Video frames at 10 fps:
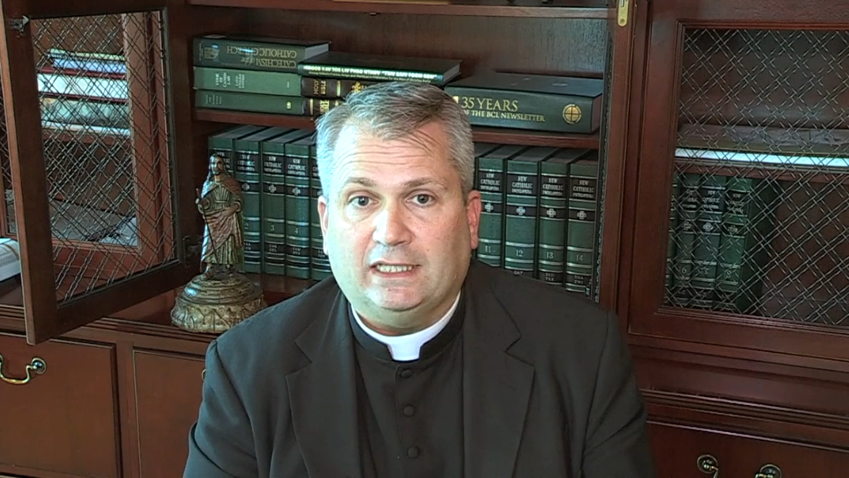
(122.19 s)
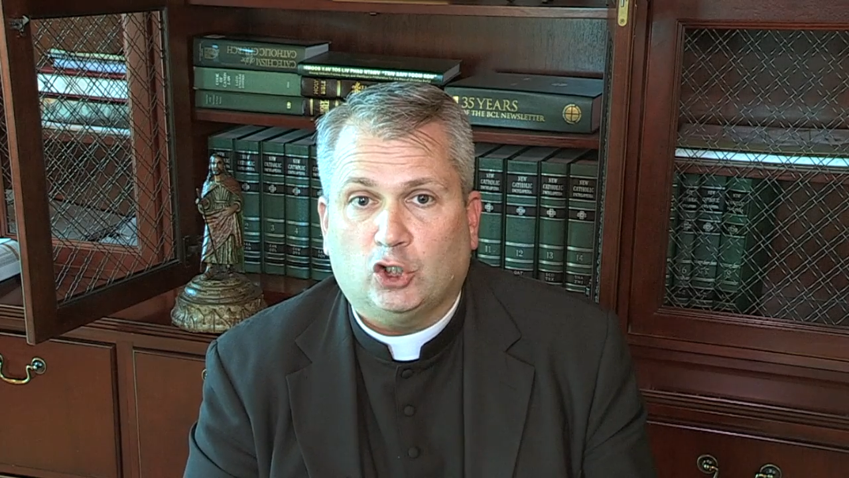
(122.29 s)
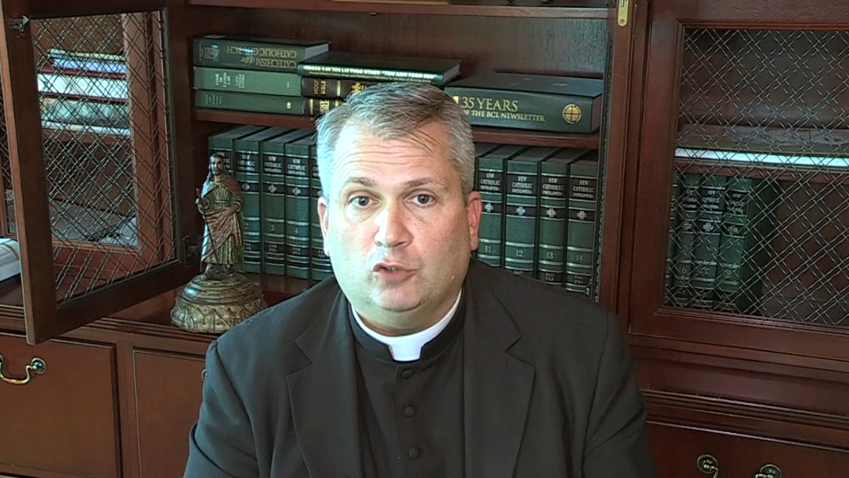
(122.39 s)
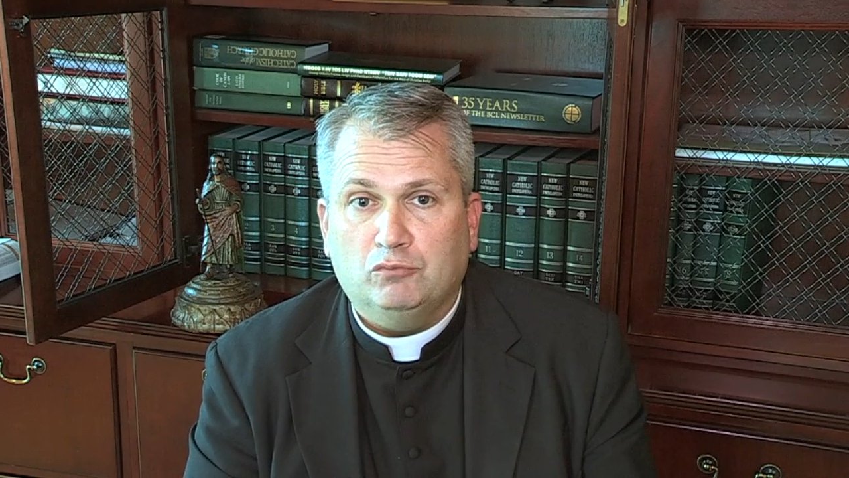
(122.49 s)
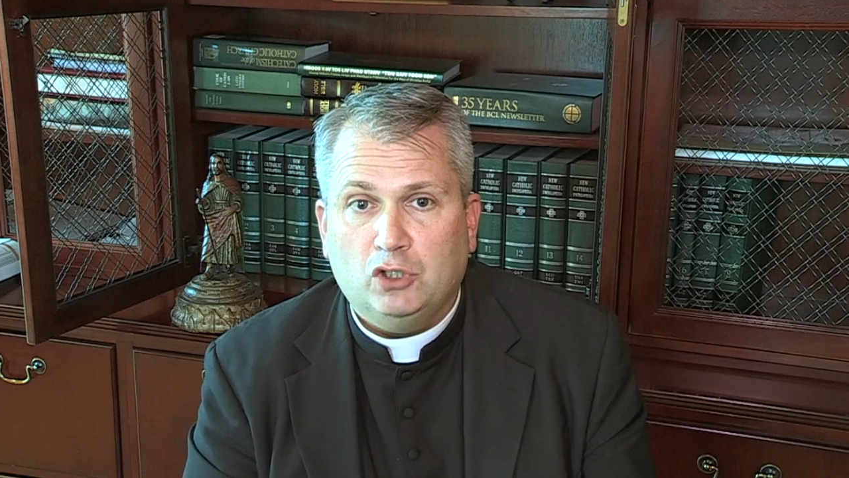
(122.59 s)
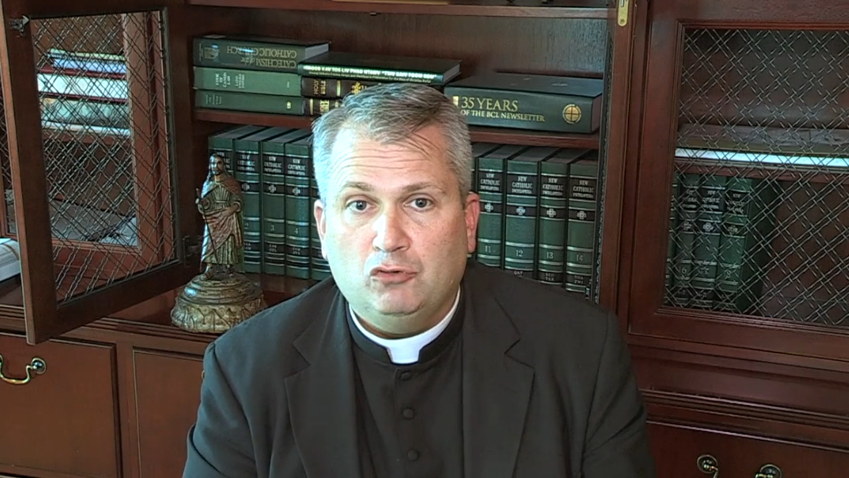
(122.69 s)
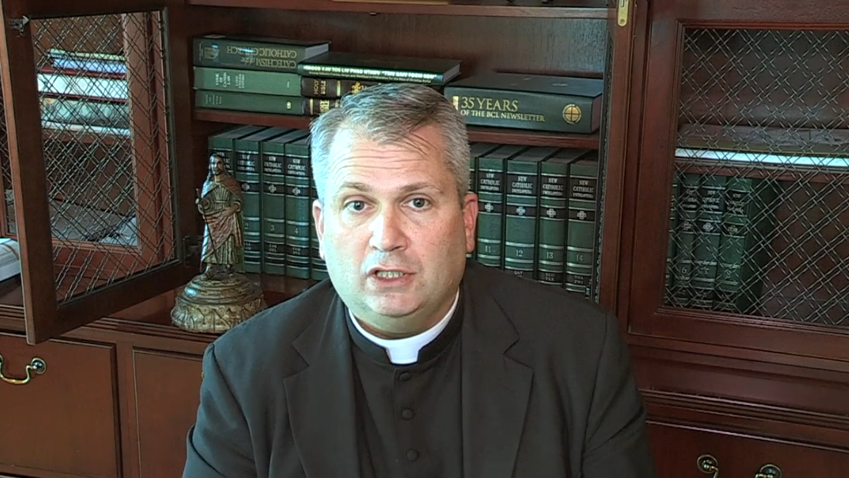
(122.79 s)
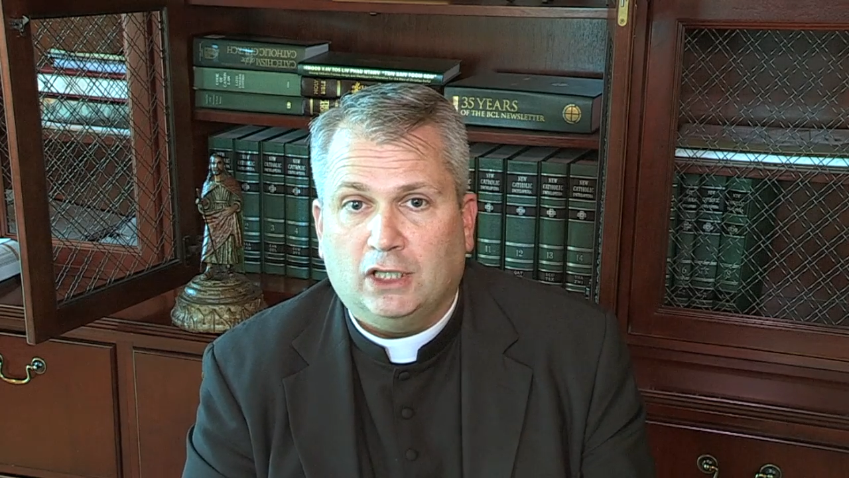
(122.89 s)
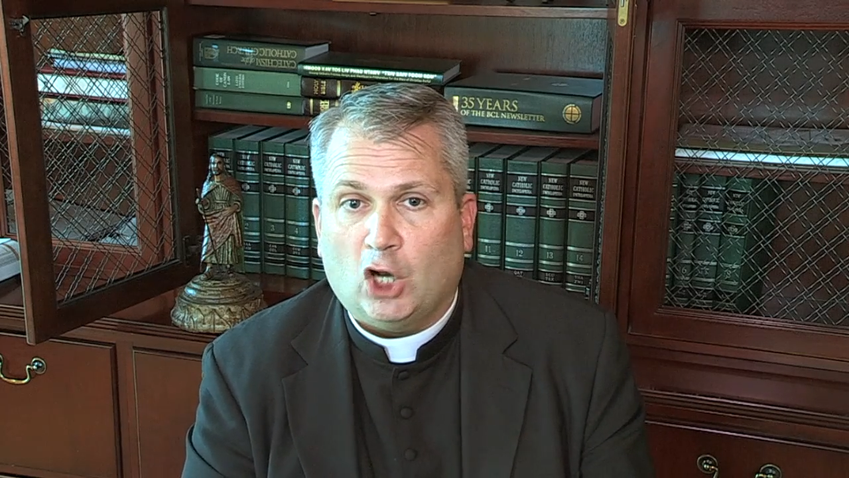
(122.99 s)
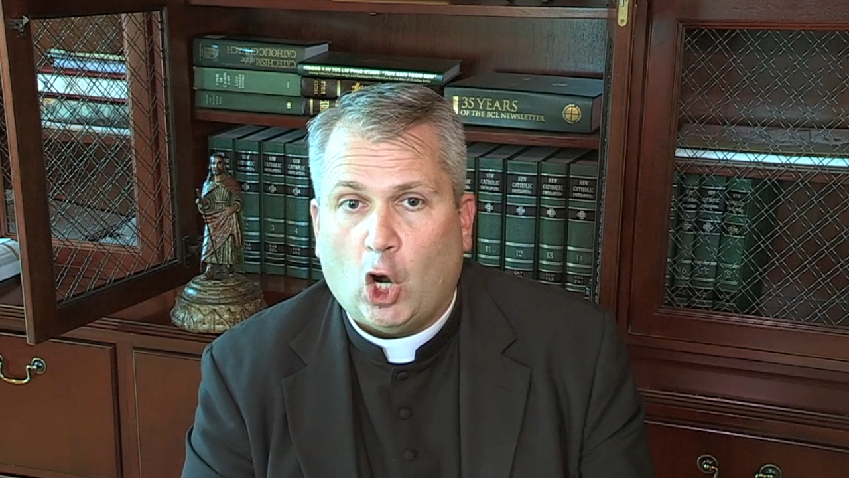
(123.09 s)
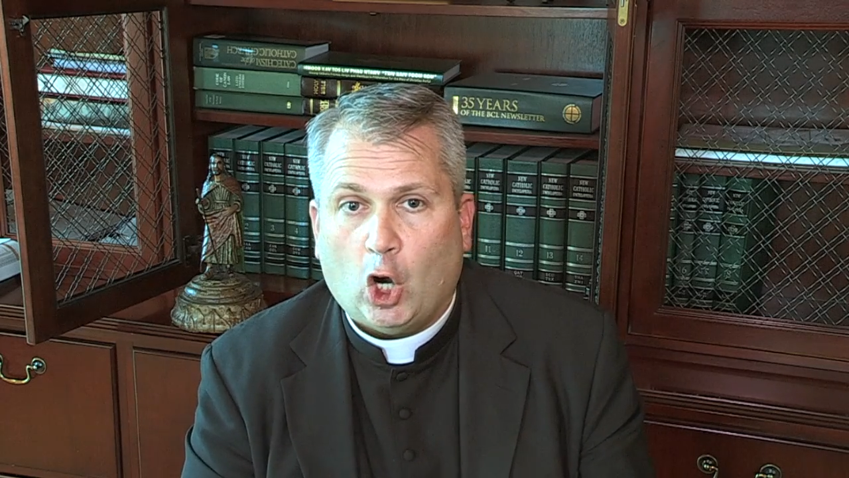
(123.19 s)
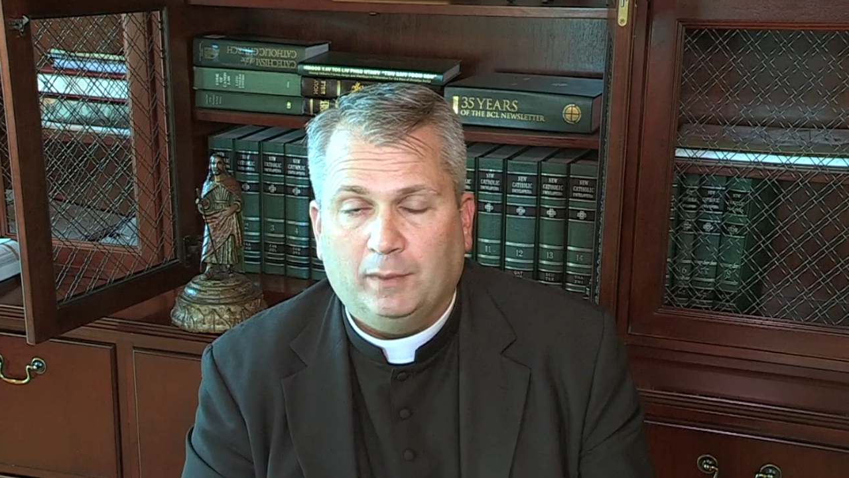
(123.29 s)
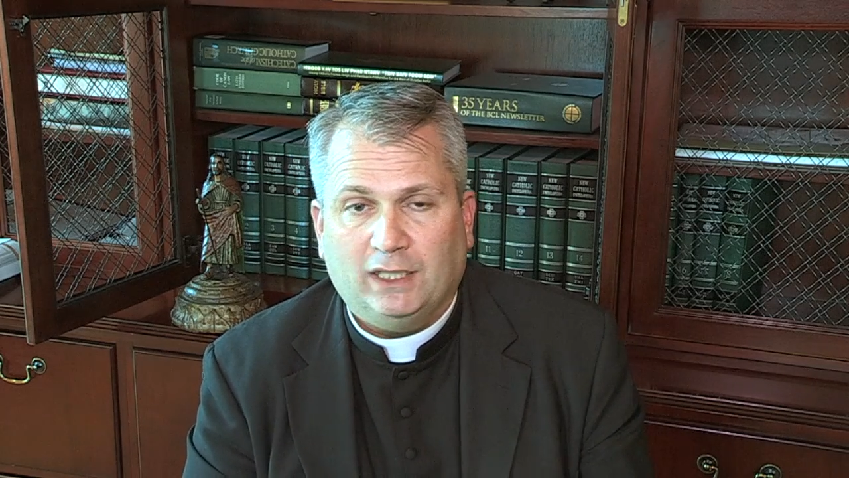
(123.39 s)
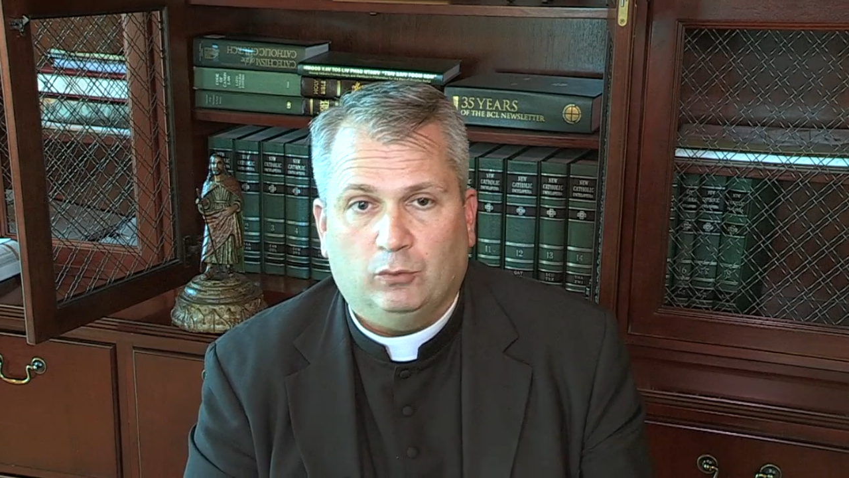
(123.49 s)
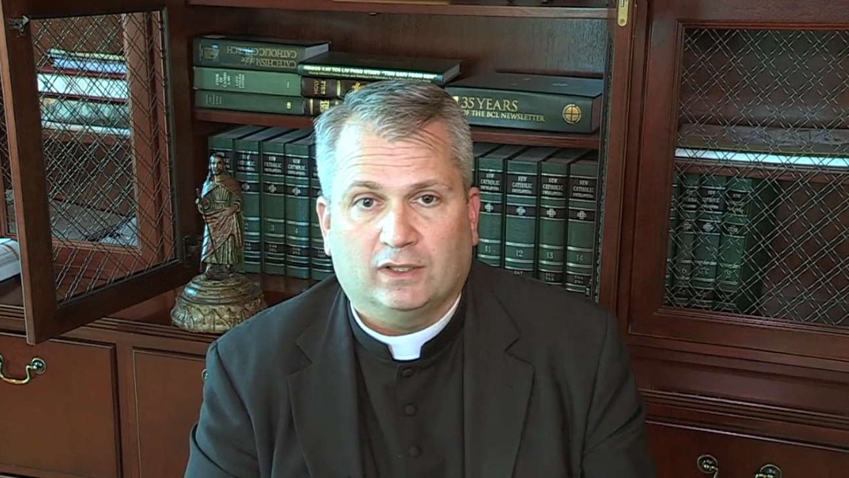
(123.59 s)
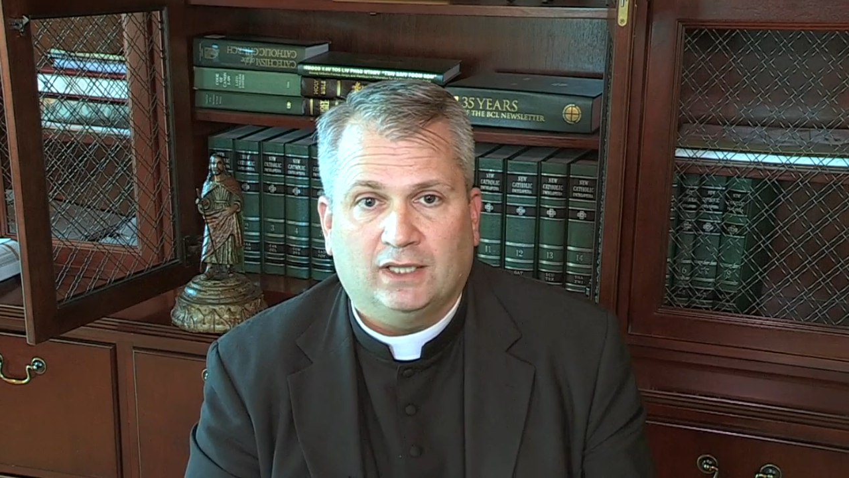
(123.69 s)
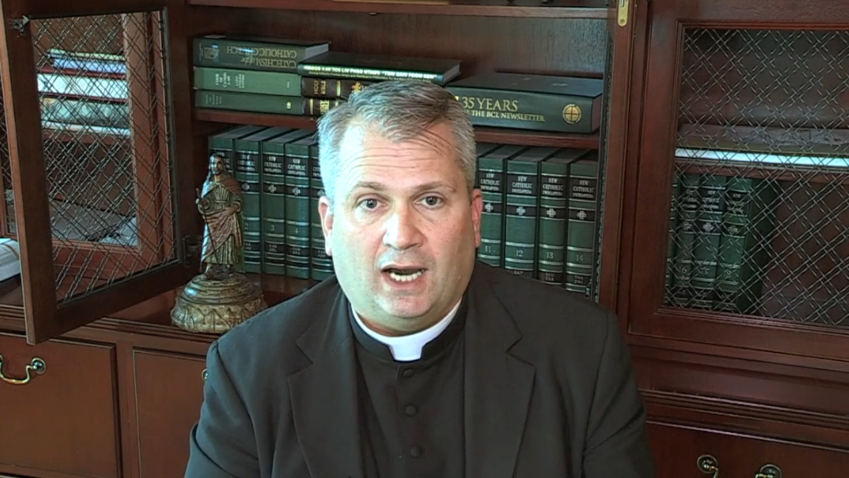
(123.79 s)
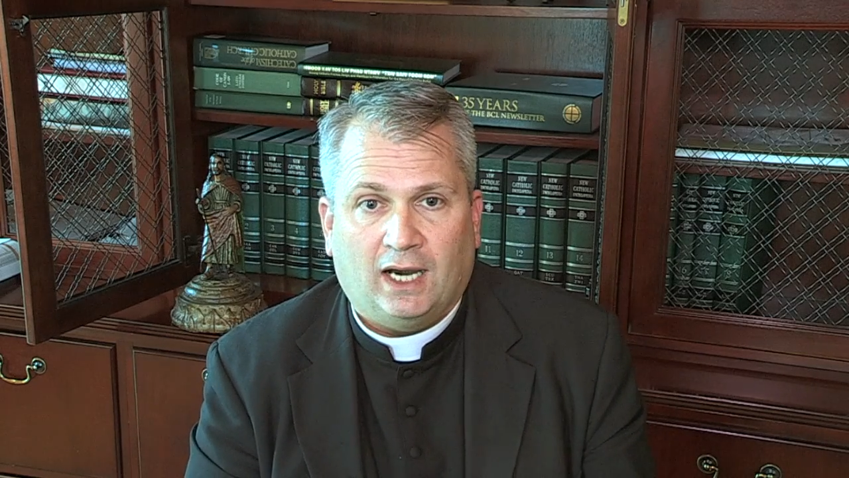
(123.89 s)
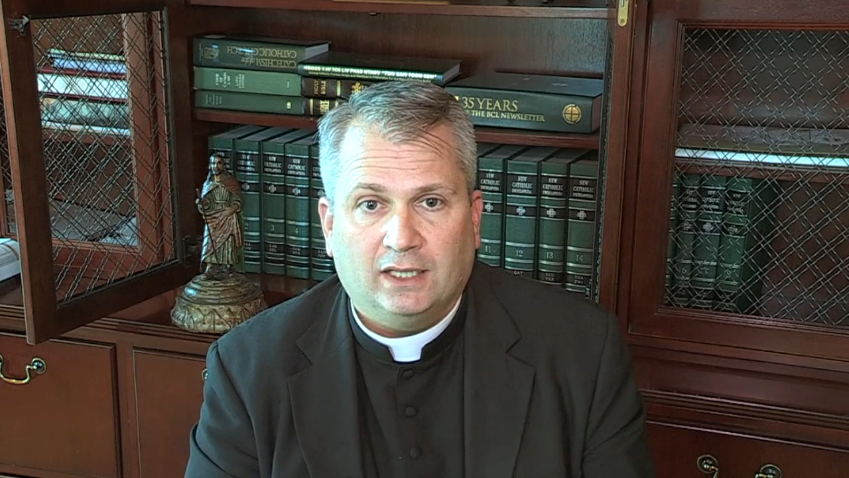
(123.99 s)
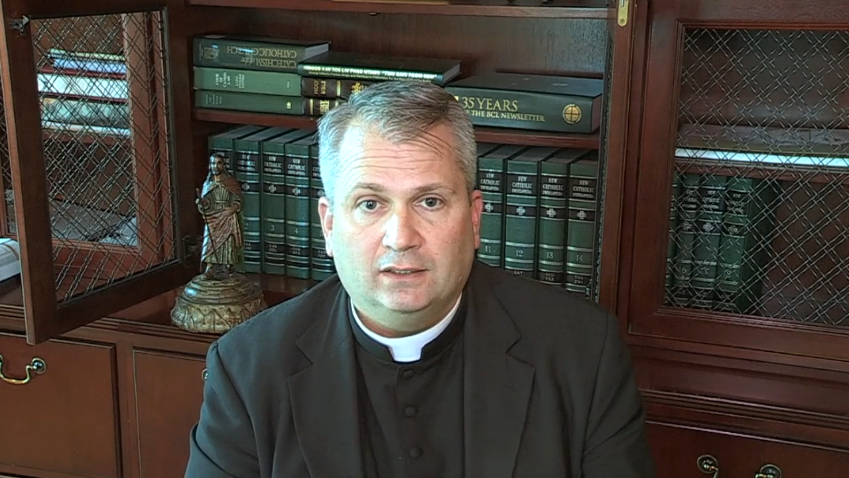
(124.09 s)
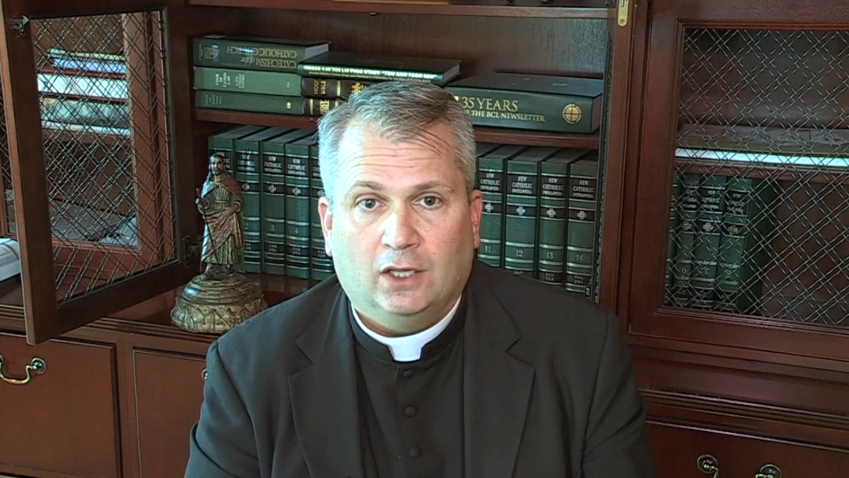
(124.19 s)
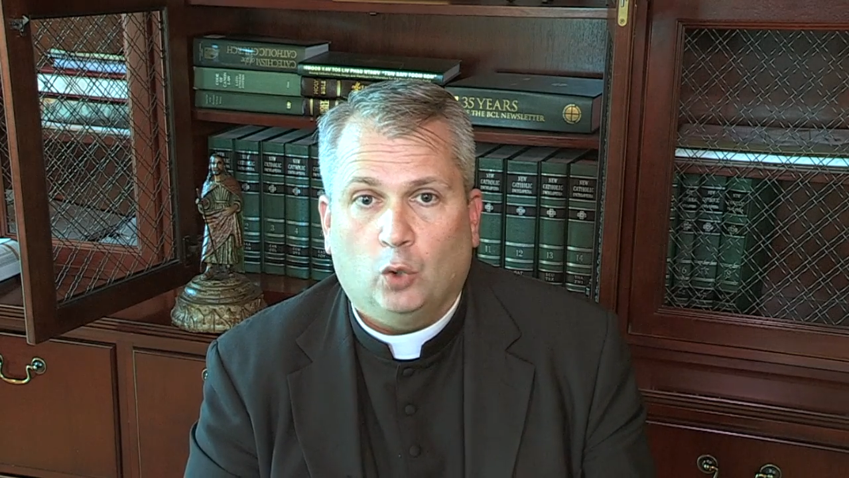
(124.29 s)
communion and harmony with God,